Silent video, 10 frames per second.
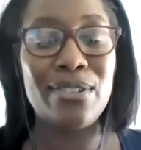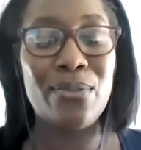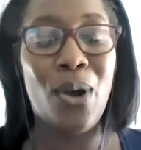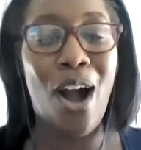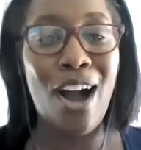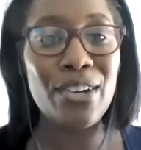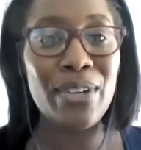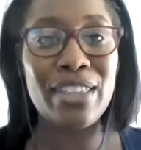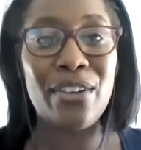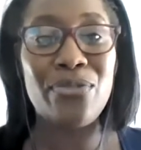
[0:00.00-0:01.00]
we're
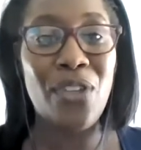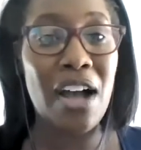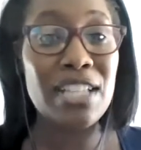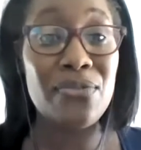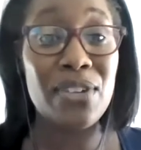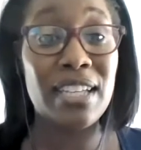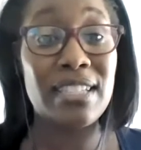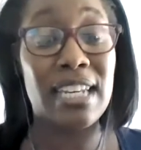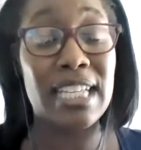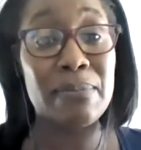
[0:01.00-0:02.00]
honoring their thoughts,
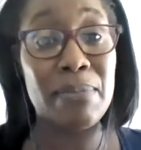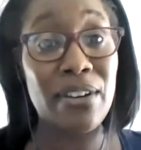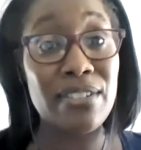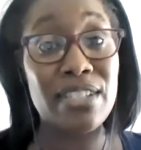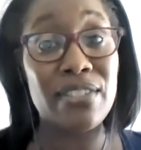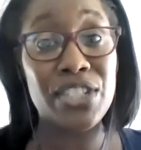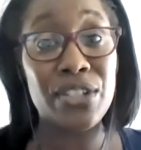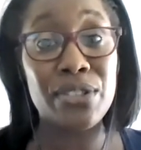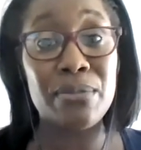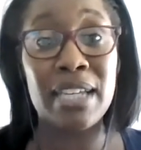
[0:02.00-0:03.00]
feelings, and experiences of
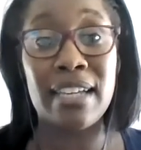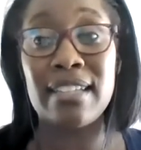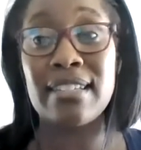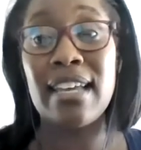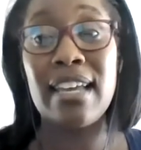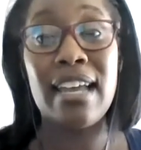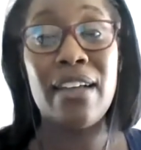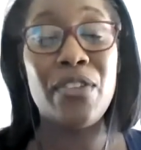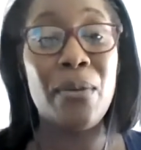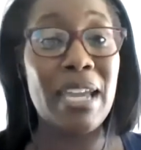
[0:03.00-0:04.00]
children because
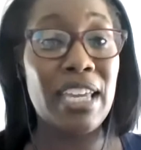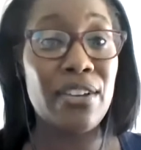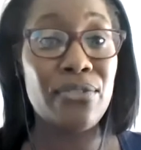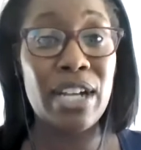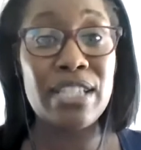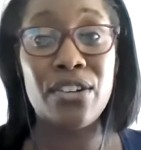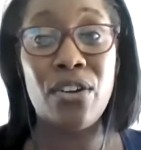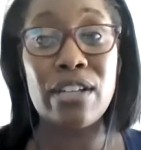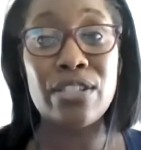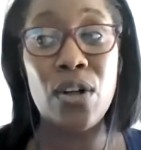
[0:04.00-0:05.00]
they're making friends
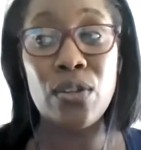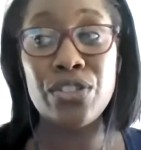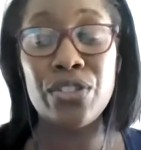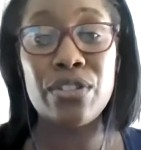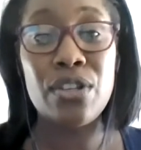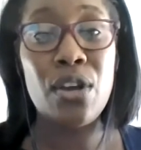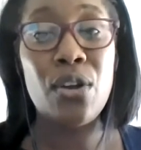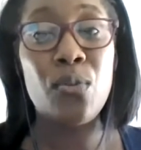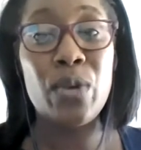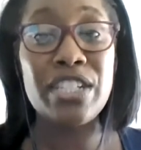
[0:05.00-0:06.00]
across cultures,
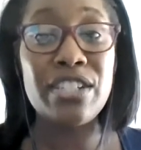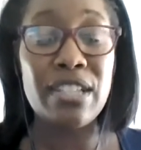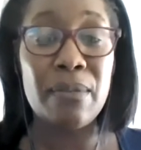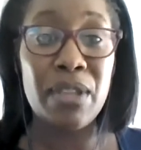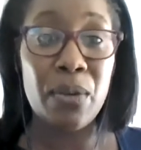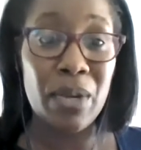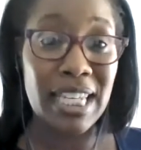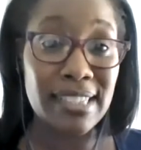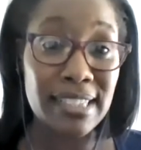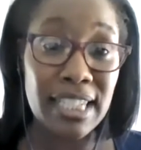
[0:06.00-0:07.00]
which is something we
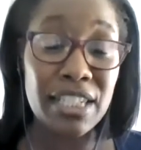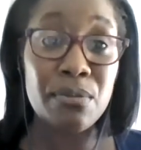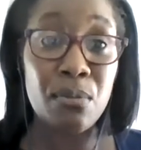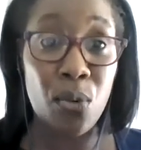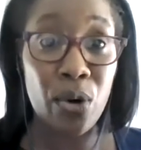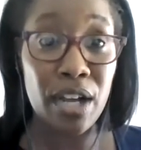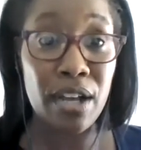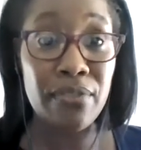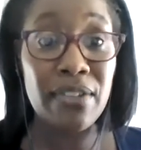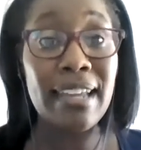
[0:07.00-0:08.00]
need to teach more
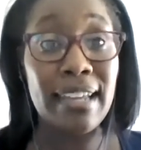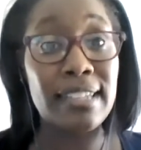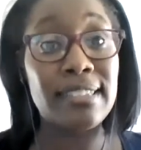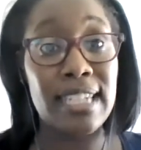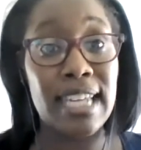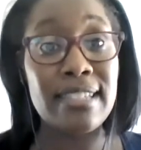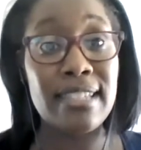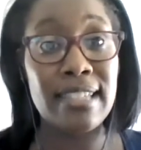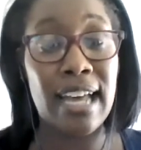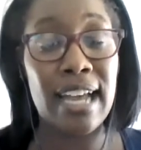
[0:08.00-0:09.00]
of in today's
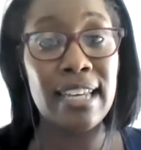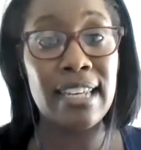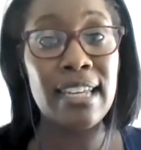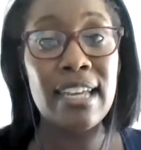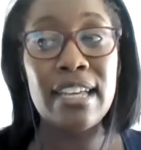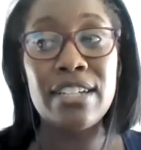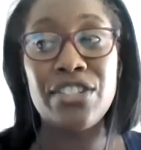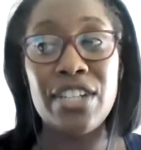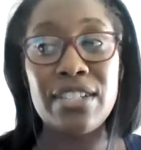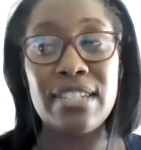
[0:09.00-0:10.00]
society.
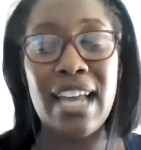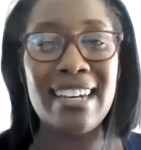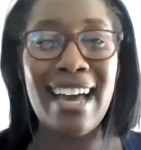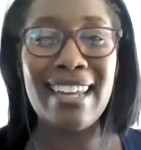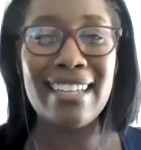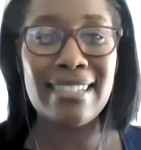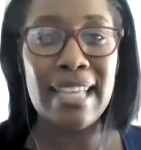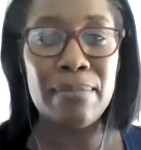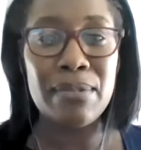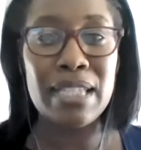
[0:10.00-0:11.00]
Just not
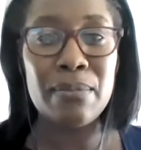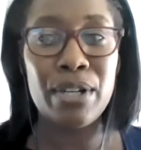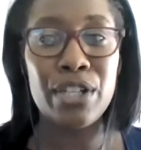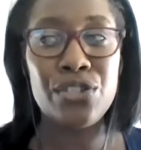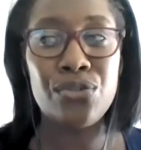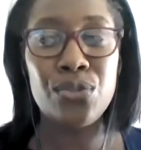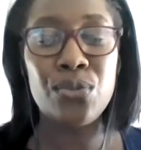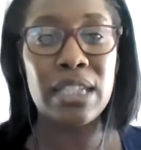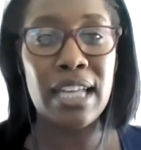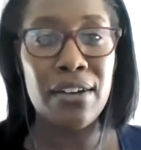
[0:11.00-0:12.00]
acceptance, but a
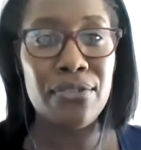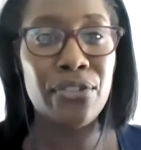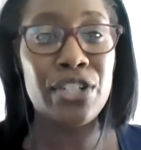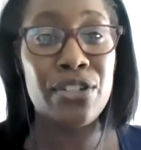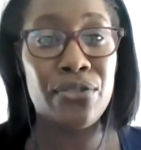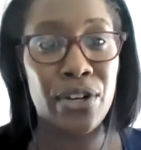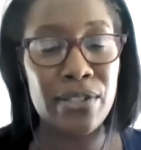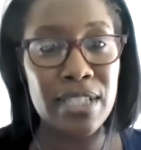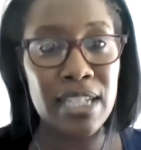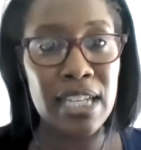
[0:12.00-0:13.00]
true love for
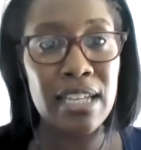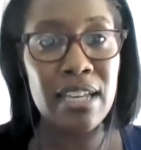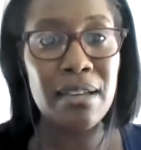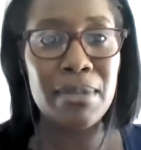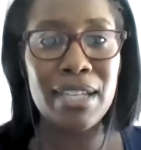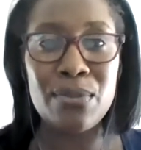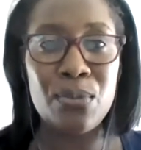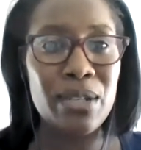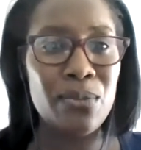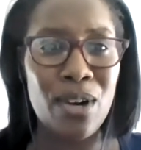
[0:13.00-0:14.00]
diversity, because
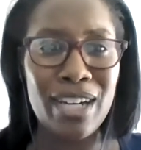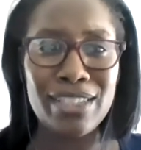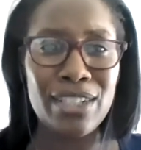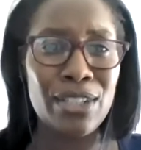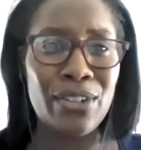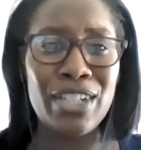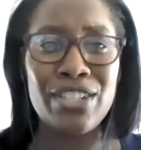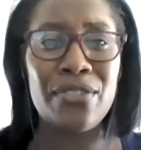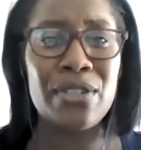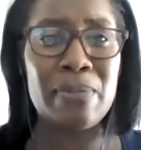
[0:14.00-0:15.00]
we wanted to learn
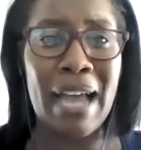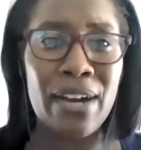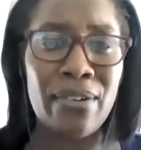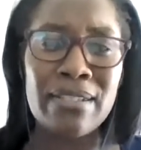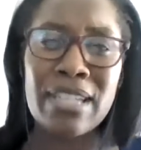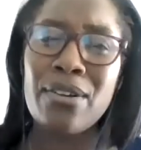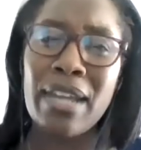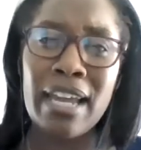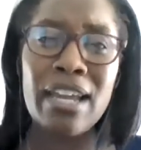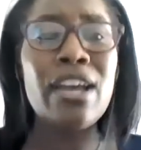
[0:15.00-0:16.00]
each other's backgrounds. Like,
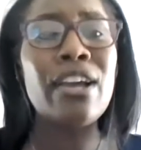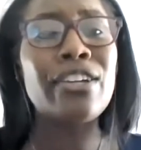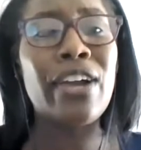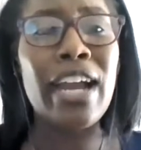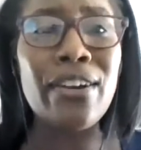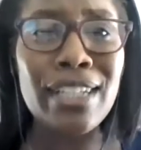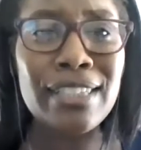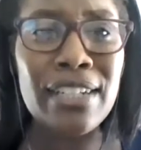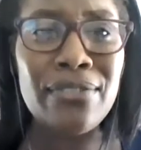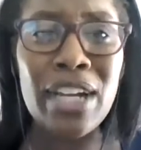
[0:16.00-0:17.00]
okay, your hair looks
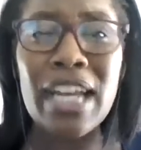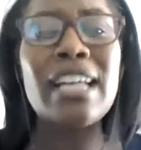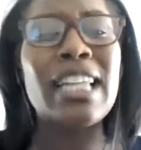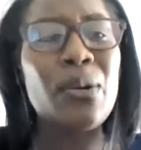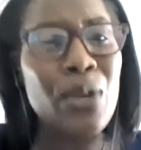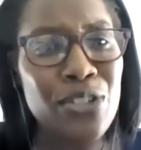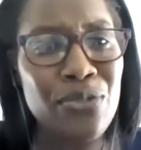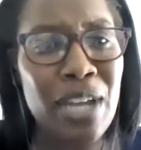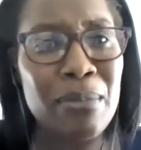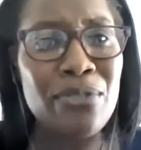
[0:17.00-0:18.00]
different. Like, where's your
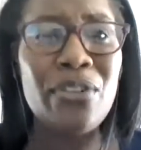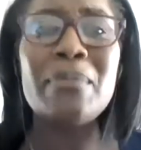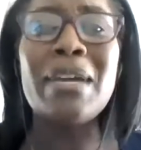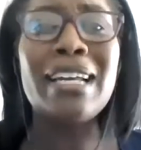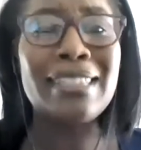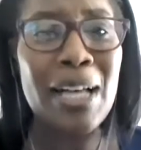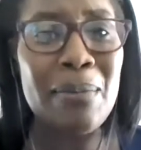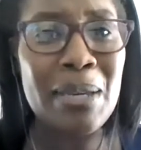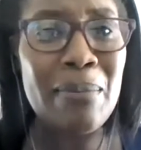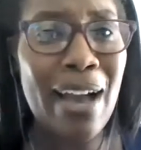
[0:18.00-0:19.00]
family from? Tell
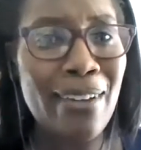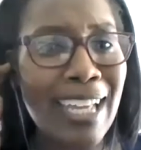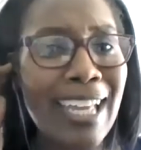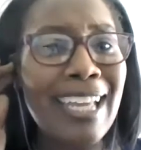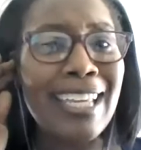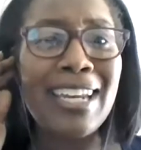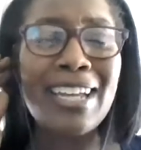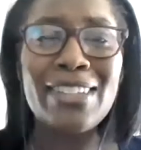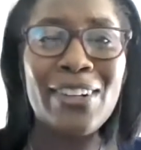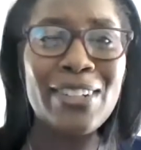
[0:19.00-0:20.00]
me about it. Can I
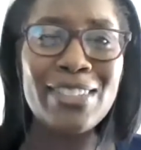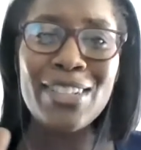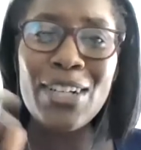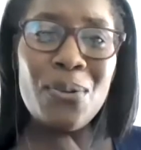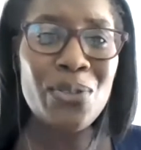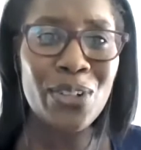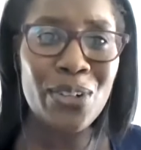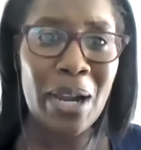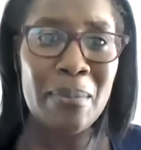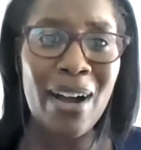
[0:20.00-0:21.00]
learn to cook with your
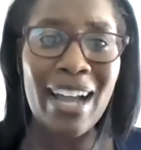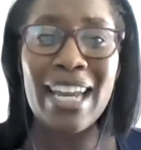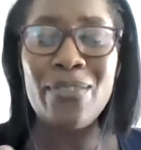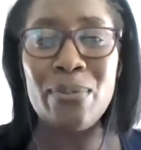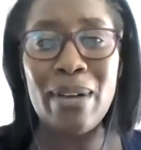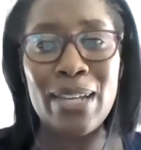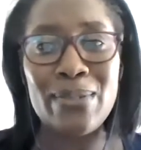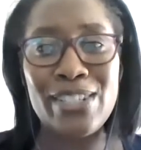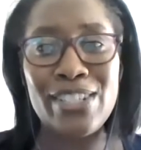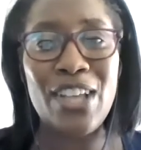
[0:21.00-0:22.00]
grandma? And everybody
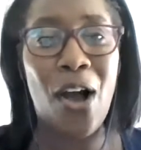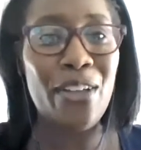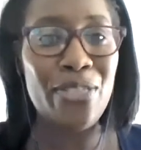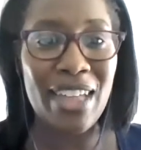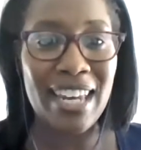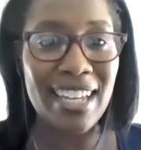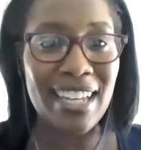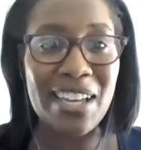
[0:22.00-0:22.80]
was just authentic